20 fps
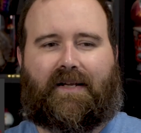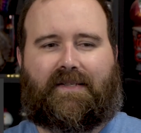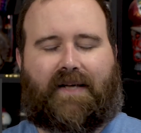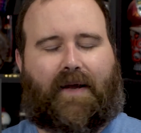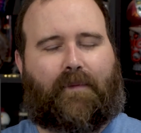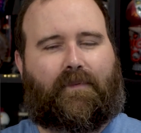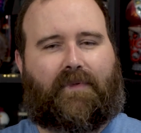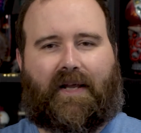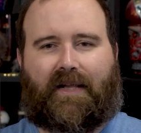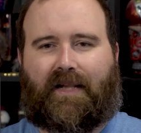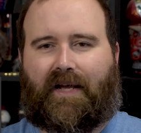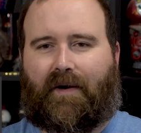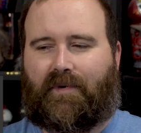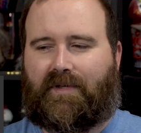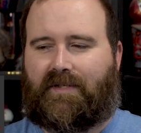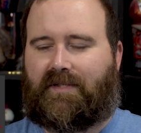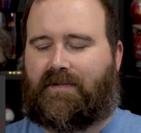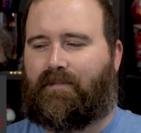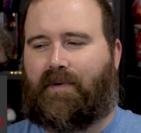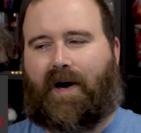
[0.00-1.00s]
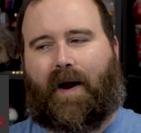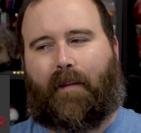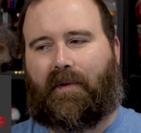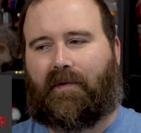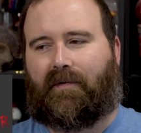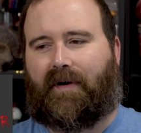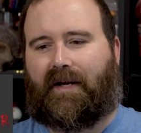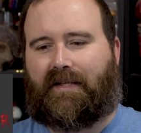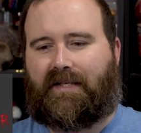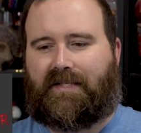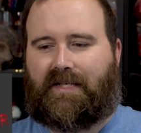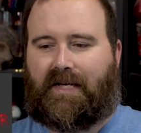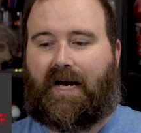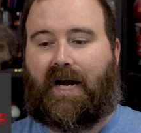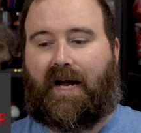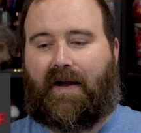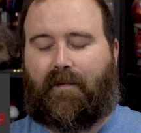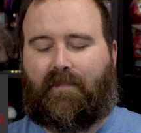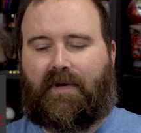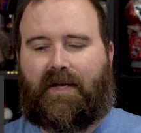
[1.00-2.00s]
type thing that was popular at the
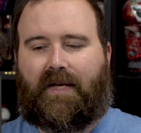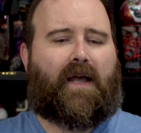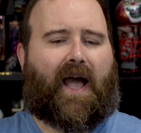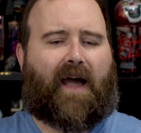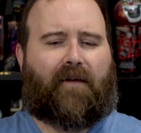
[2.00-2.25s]
time.